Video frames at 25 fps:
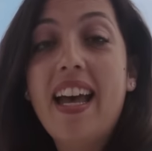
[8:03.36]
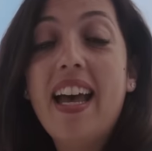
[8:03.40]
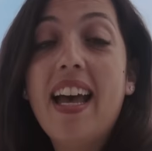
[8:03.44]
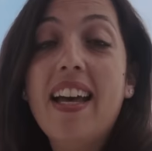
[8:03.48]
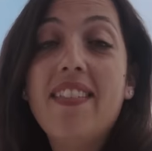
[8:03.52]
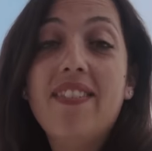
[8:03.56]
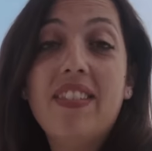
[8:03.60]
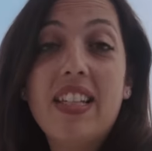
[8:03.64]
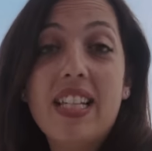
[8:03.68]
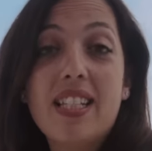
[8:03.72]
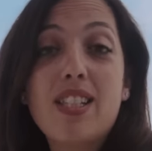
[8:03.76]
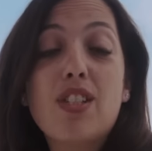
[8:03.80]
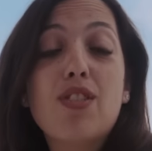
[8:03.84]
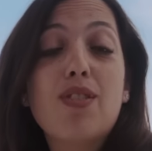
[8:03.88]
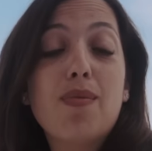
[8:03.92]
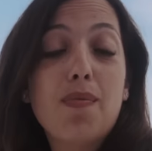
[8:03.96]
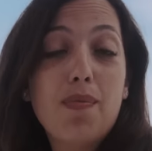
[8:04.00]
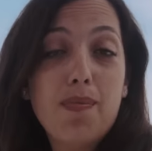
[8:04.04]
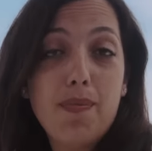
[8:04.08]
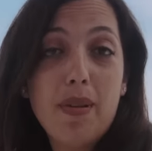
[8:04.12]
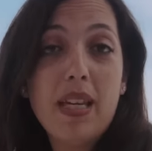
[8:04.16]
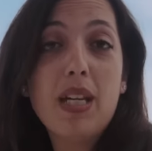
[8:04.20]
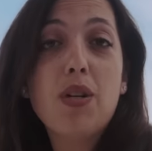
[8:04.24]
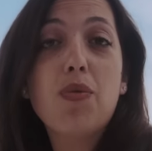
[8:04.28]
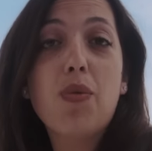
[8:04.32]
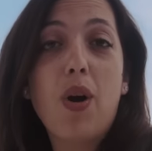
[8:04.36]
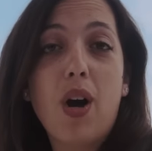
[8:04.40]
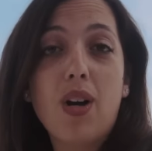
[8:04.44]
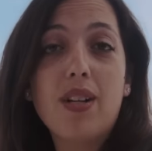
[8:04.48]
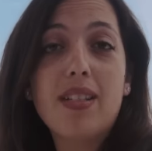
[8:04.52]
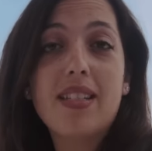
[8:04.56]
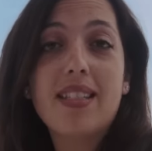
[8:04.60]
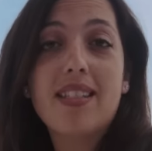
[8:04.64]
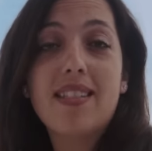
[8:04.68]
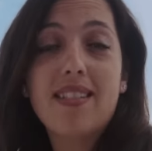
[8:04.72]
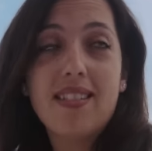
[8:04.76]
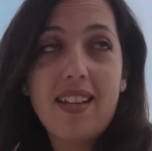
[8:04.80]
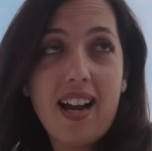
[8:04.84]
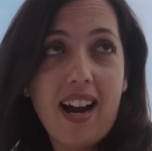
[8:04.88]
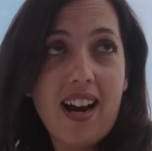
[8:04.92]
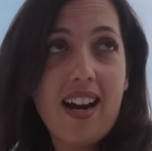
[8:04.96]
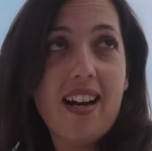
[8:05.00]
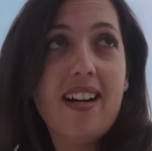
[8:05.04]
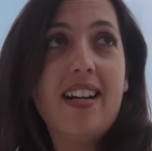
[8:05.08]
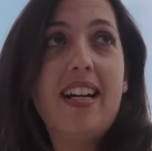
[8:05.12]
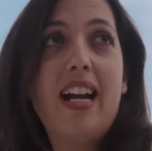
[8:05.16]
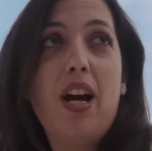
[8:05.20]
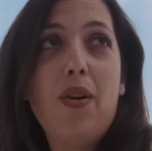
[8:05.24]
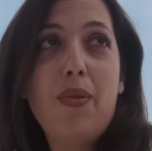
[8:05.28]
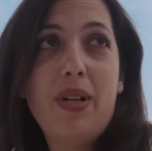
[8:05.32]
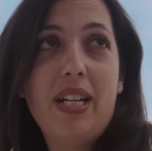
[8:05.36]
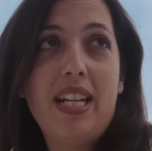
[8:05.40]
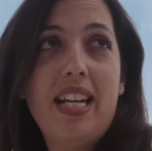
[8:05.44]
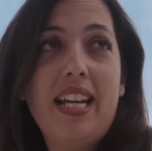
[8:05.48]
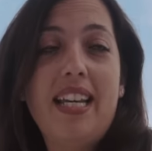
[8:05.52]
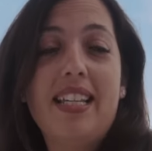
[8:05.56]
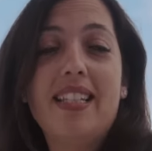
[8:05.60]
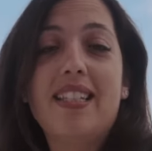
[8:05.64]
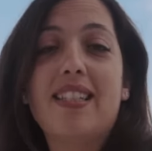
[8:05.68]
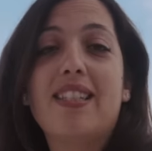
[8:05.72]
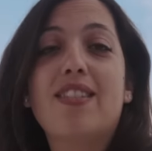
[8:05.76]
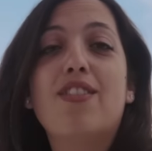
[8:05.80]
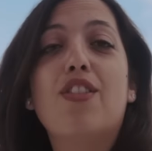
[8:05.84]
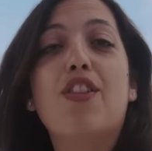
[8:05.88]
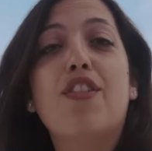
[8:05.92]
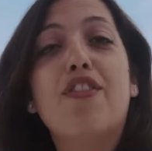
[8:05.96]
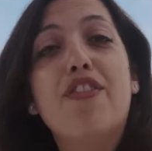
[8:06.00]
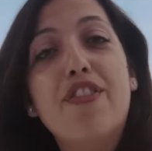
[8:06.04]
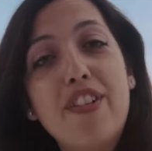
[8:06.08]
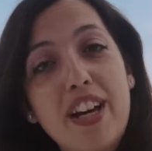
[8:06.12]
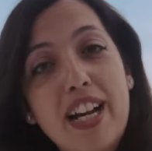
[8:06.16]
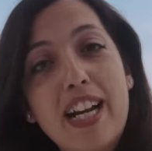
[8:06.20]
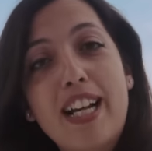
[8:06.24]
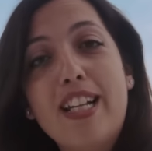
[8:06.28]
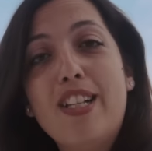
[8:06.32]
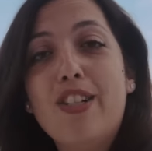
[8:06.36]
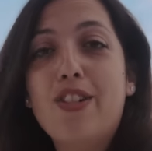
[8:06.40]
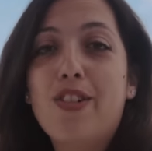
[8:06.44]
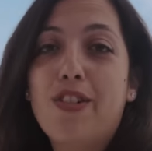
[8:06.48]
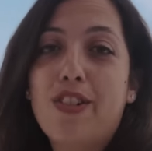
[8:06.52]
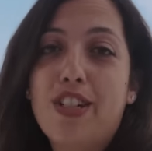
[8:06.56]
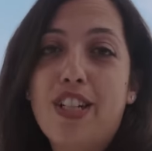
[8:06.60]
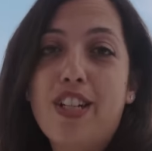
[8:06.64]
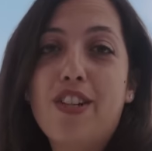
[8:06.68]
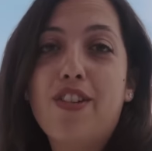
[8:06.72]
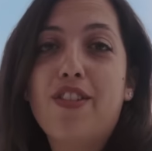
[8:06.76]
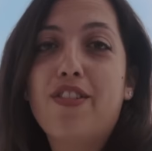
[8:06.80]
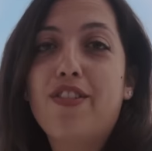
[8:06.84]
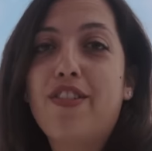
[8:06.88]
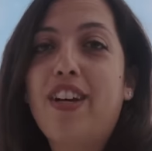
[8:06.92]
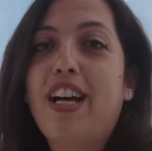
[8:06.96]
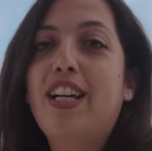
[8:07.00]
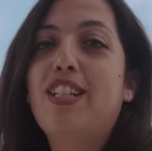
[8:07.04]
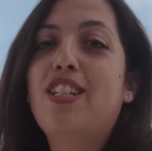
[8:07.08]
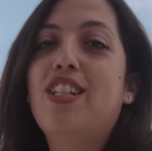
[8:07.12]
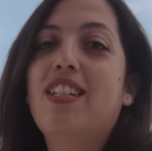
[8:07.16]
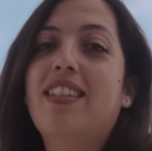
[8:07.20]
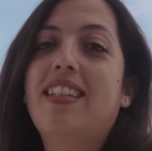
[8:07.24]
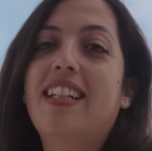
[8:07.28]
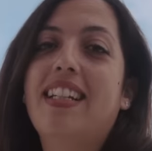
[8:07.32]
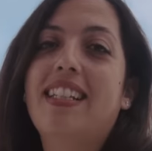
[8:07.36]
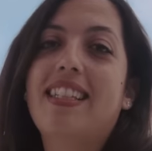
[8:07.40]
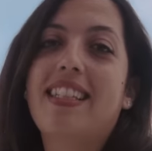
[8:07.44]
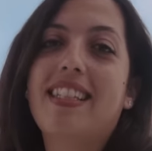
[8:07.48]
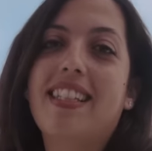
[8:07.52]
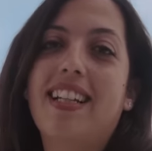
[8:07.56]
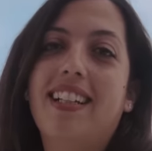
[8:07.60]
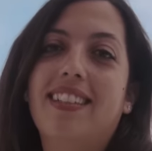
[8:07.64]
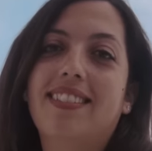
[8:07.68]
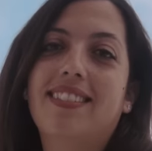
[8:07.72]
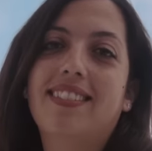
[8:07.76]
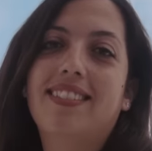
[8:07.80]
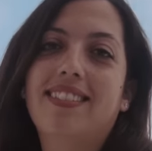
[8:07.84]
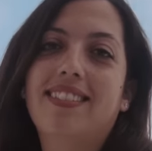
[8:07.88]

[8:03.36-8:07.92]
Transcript: And these big rocks are nowadays the Faraglioni of Aci Trezza.